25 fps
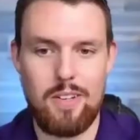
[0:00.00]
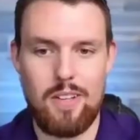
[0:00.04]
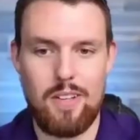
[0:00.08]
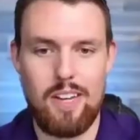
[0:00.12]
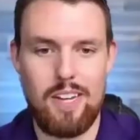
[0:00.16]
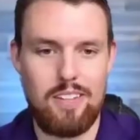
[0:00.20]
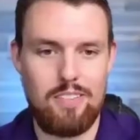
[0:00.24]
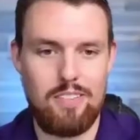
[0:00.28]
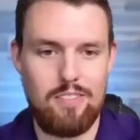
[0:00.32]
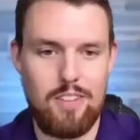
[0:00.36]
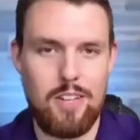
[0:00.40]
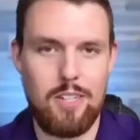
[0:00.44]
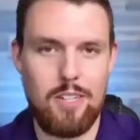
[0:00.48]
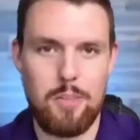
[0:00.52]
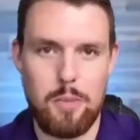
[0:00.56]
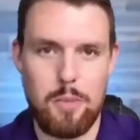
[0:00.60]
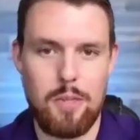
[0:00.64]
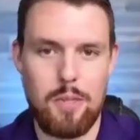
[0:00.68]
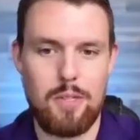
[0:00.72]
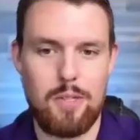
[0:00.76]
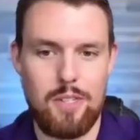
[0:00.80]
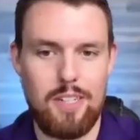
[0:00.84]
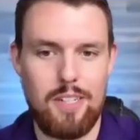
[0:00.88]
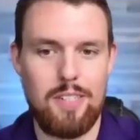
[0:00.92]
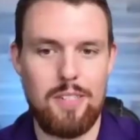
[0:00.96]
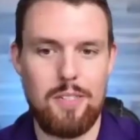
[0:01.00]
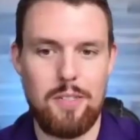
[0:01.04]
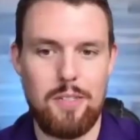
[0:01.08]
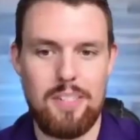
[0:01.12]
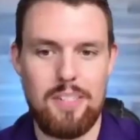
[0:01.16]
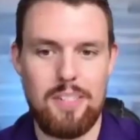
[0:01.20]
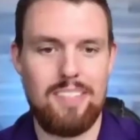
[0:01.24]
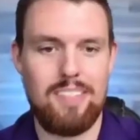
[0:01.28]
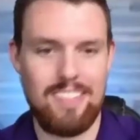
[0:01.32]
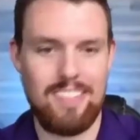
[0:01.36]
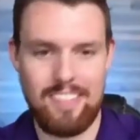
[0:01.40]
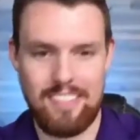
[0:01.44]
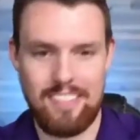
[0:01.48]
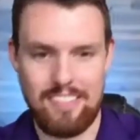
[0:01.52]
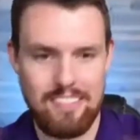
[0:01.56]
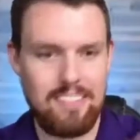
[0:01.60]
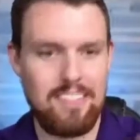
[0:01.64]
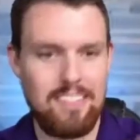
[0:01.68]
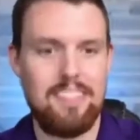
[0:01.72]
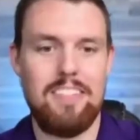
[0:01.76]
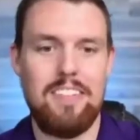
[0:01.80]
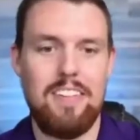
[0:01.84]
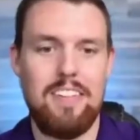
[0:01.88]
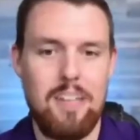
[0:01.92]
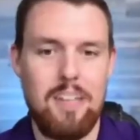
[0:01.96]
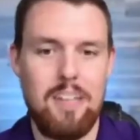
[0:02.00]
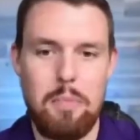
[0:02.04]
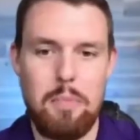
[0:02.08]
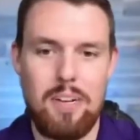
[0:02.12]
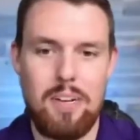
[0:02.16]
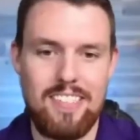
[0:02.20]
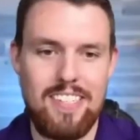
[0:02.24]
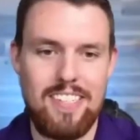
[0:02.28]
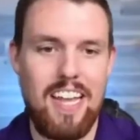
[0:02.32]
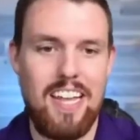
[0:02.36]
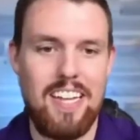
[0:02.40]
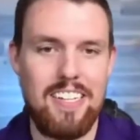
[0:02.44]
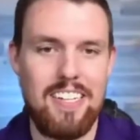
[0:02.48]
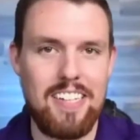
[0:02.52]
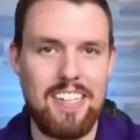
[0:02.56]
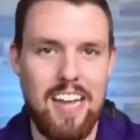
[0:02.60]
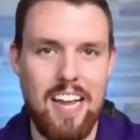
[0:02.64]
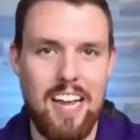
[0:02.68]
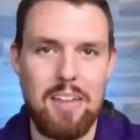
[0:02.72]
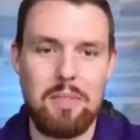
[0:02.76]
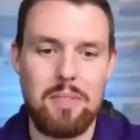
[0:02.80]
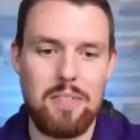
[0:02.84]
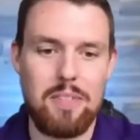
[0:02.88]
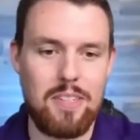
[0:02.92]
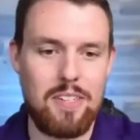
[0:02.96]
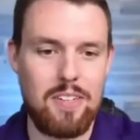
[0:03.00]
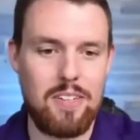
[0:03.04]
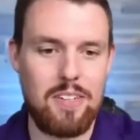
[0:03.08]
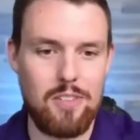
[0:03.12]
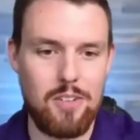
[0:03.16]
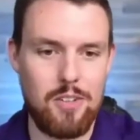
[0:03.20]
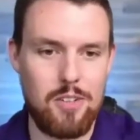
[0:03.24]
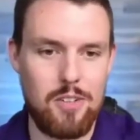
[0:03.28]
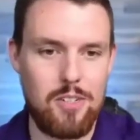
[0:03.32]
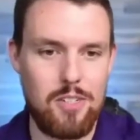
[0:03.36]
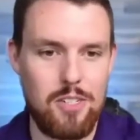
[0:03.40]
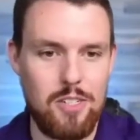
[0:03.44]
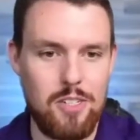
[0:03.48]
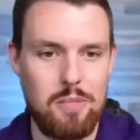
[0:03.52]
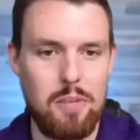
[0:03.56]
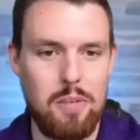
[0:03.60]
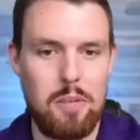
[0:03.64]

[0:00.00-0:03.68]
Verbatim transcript: like Facebook leads, you know, about 10 times the conversion,